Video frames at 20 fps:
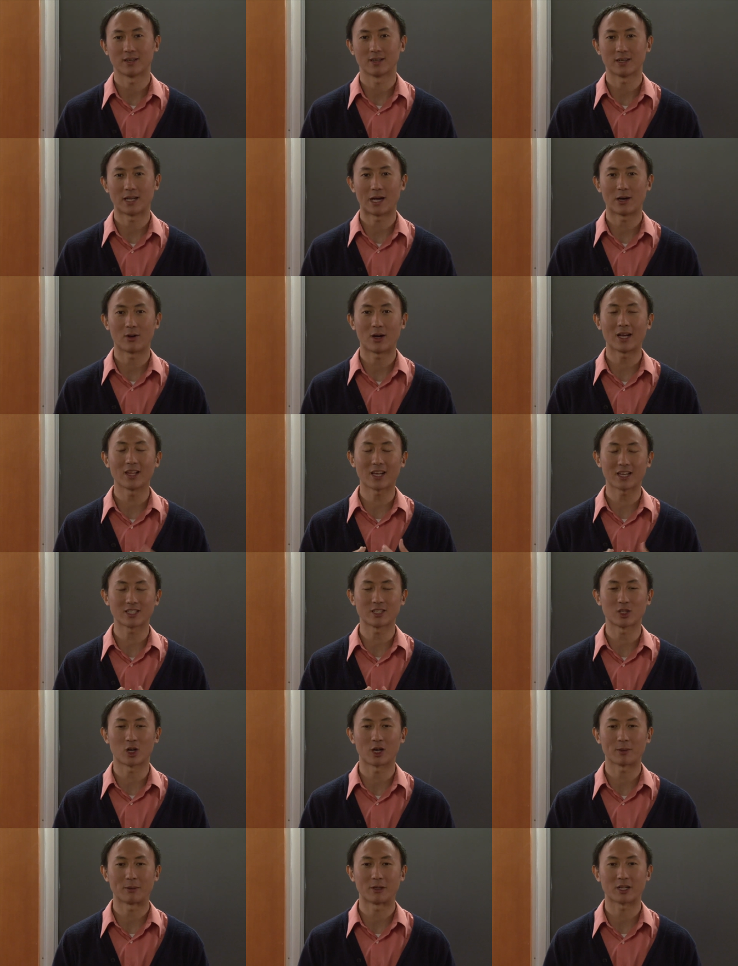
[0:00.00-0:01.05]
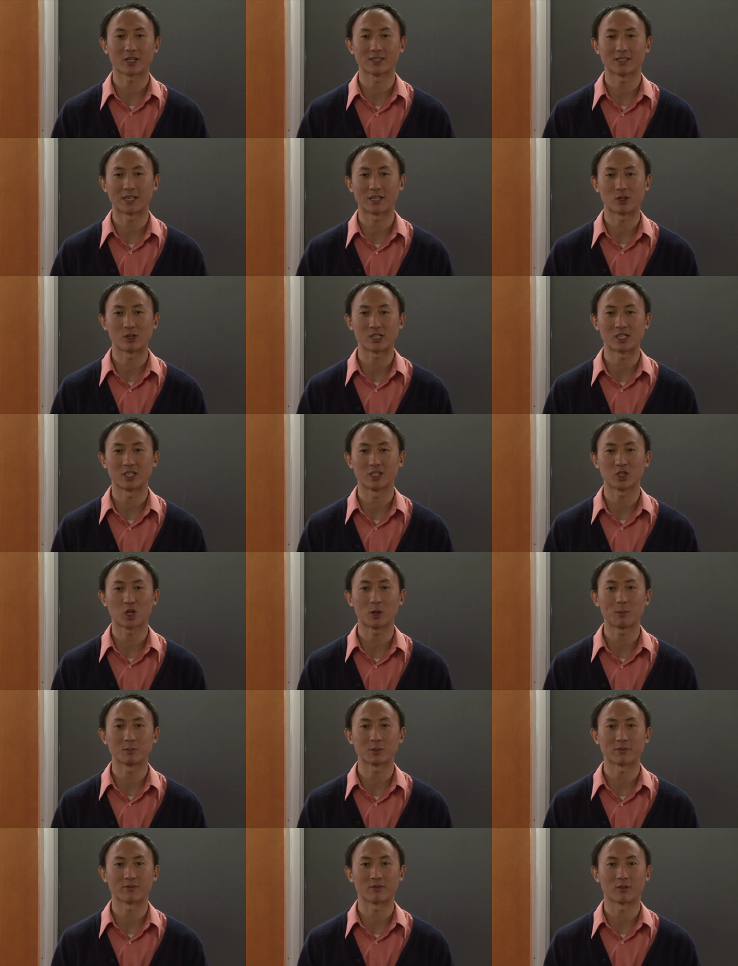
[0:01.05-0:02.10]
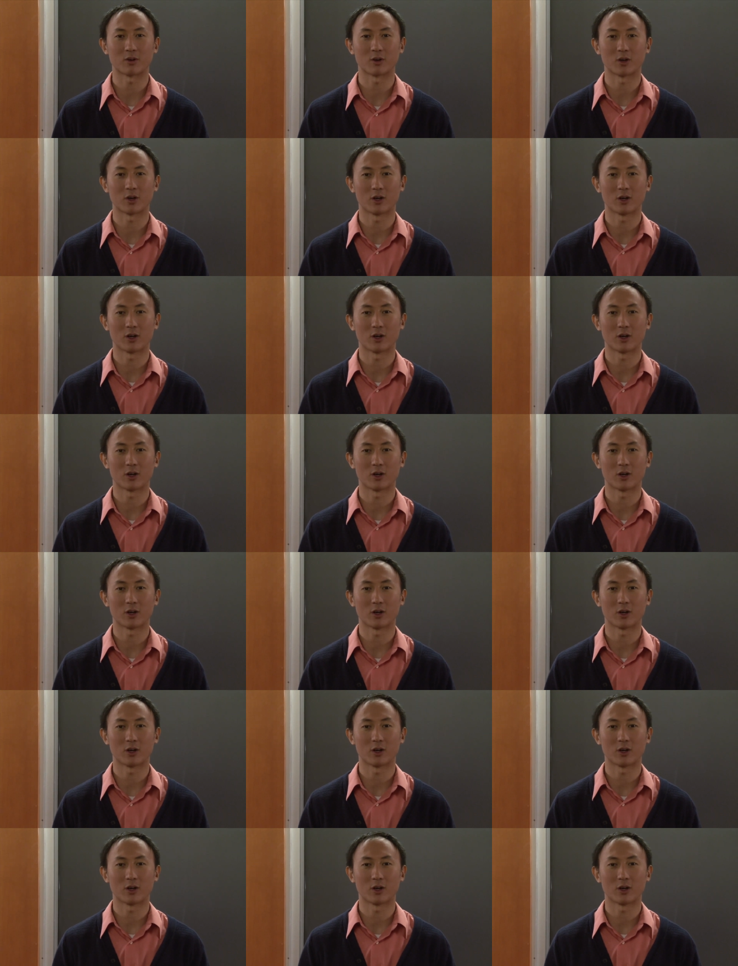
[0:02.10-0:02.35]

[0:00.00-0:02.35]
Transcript: Now, I like to talk about acceleration in terms of